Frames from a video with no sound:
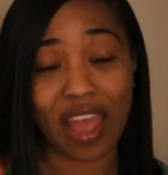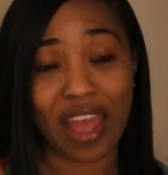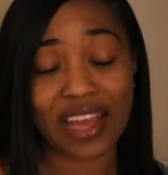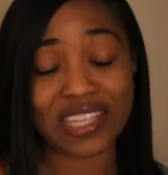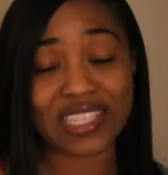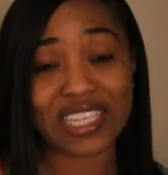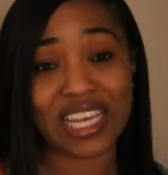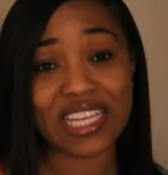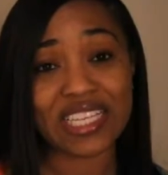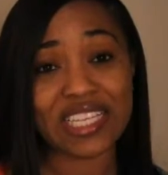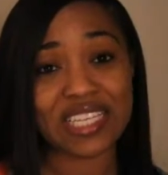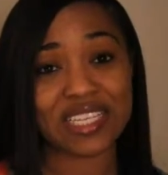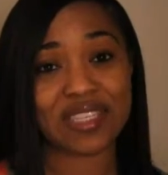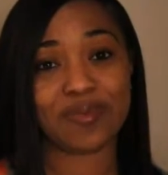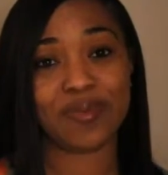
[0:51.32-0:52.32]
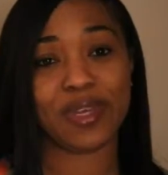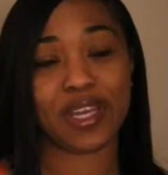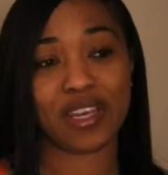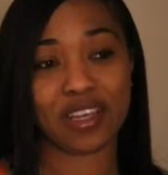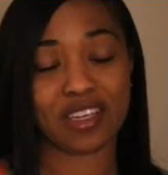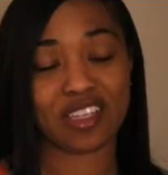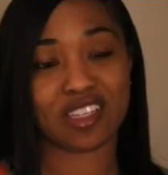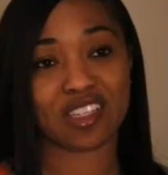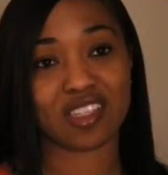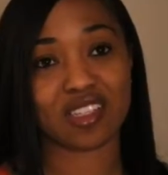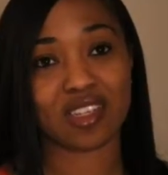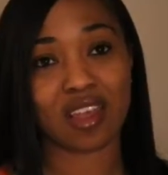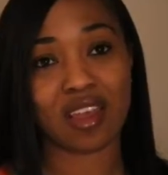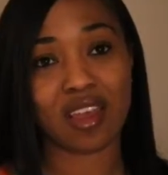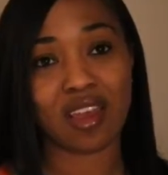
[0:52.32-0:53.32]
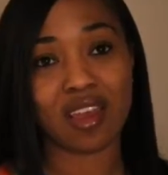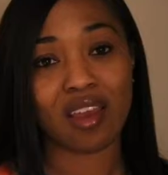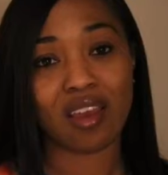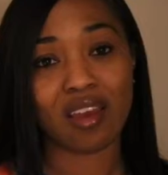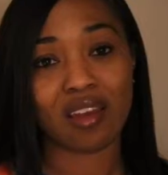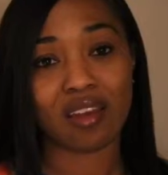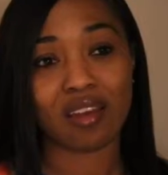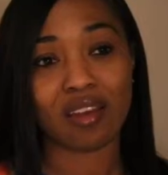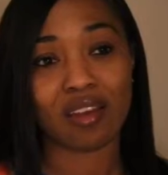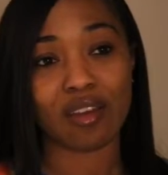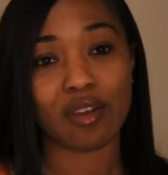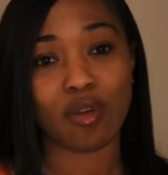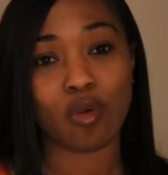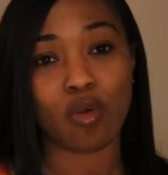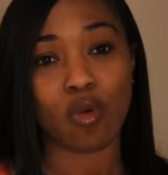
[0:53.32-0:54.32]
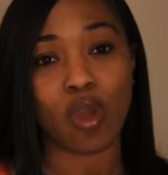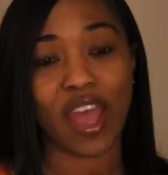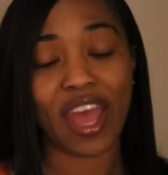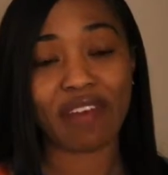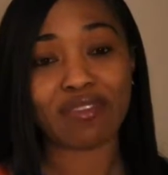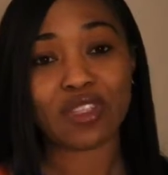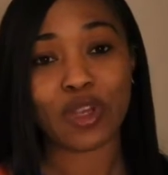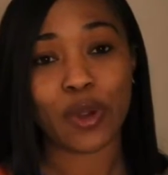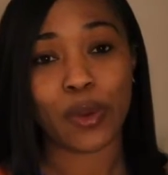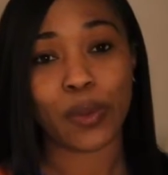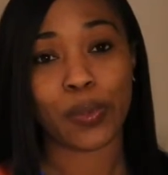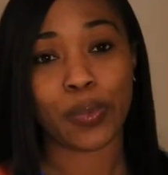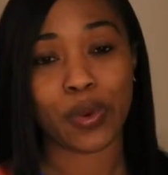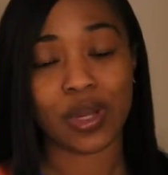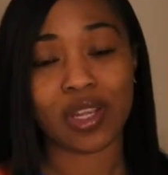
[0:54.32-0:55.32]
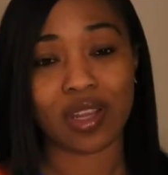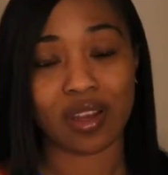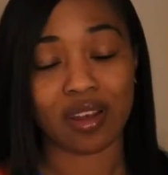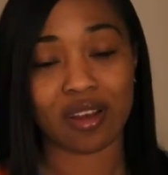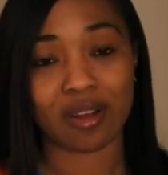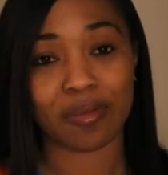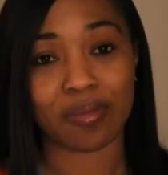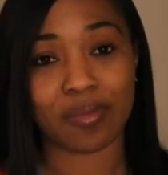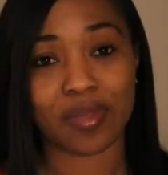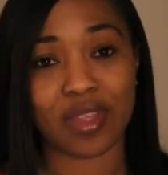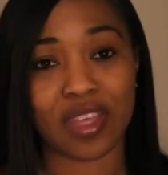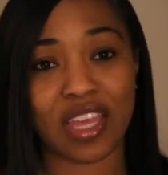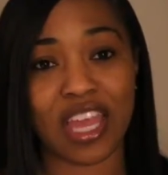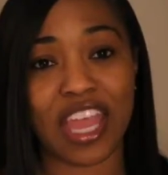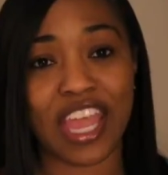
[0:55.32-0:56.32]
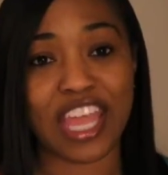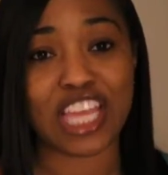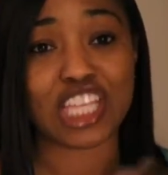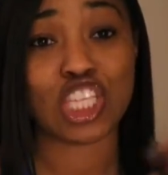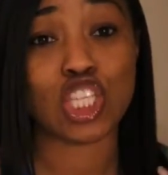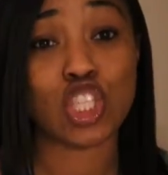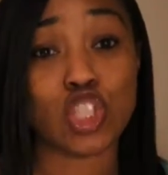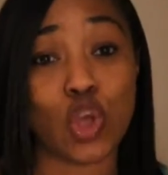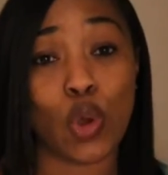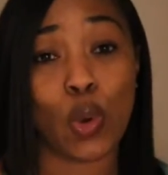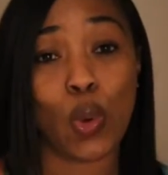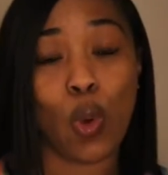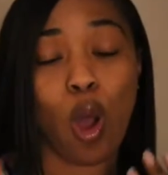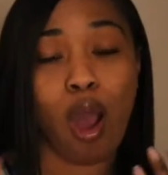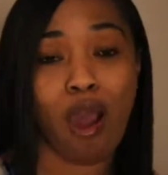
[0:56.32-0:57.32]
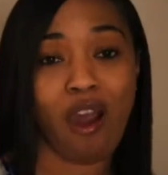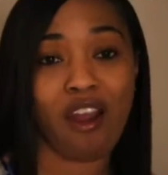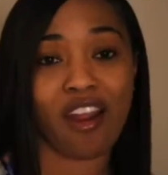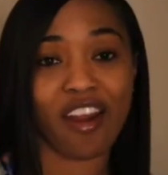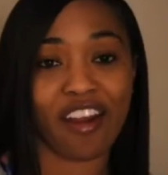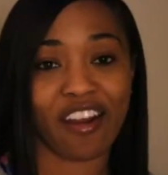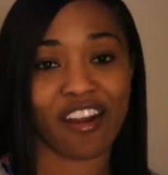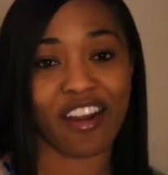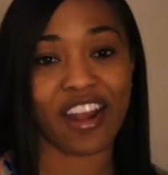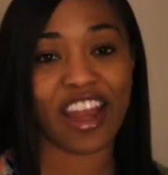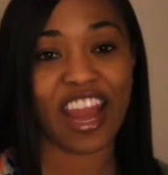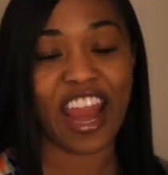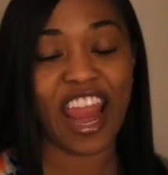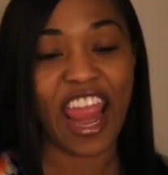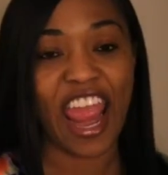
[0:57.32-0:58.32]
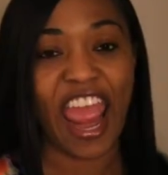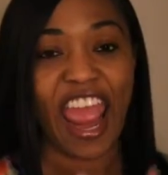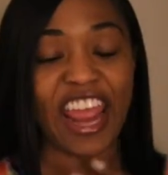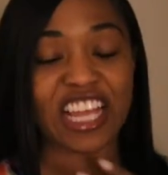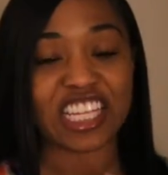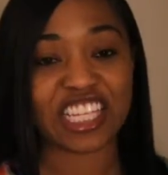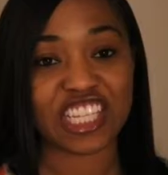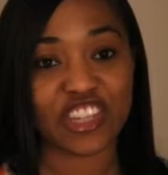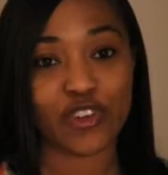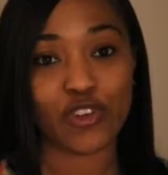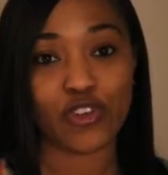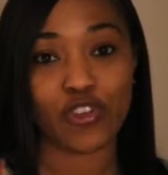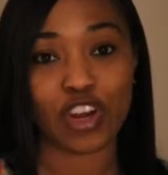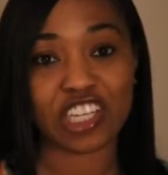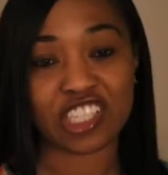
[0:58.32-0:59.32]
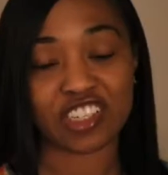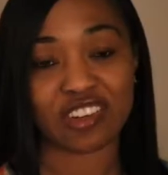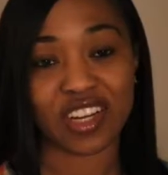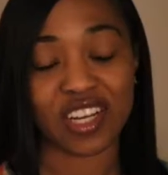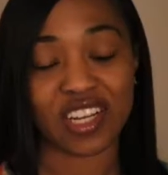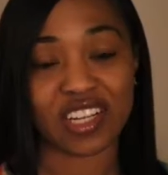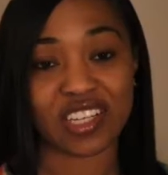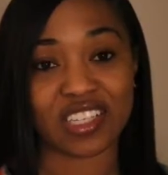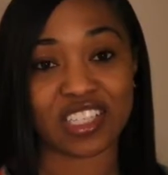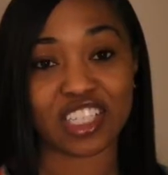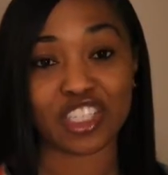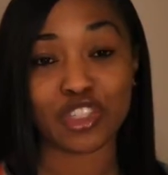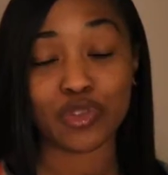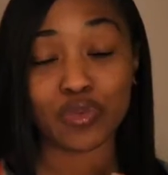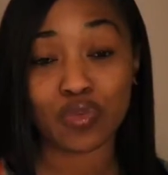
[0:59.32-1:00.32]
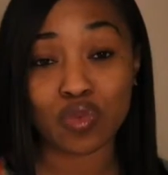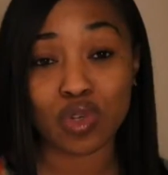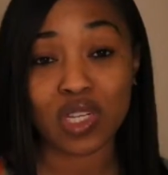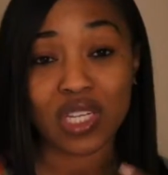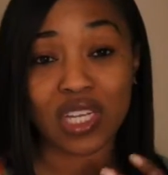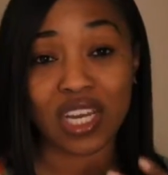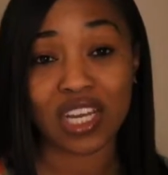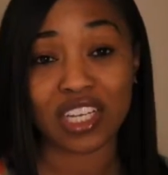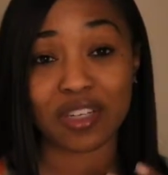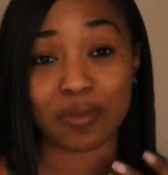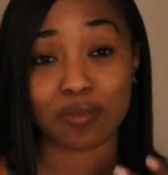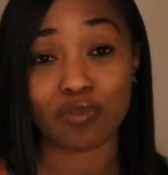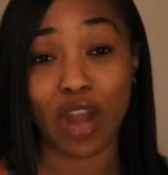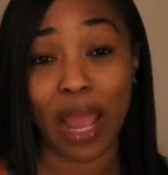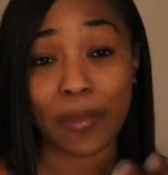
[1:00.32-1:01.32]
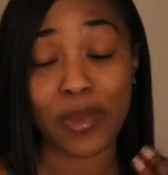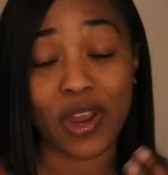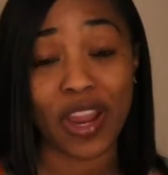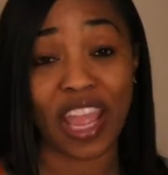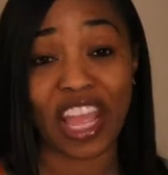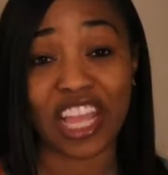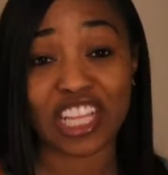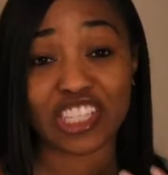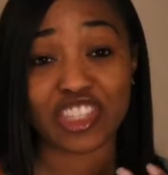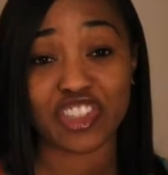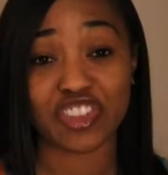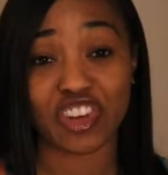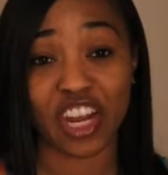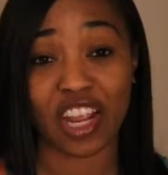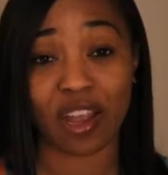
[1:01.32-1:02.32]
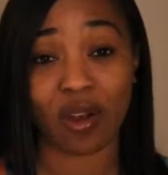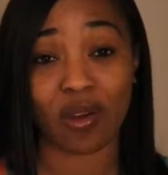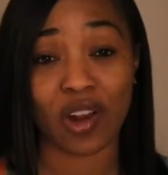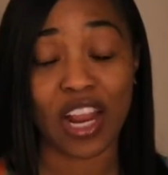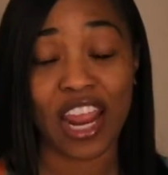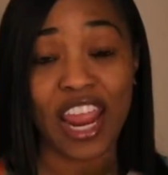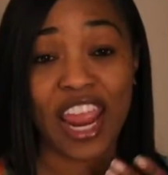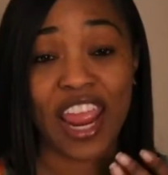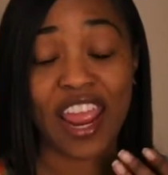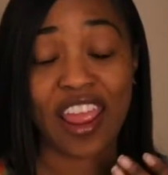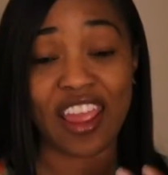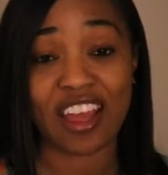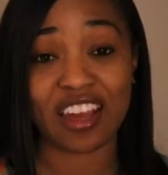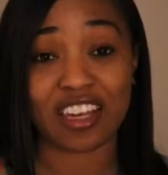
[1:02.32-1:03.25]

I say this because after a breakup, it's so hard and so frustrating to really wrap your hands around and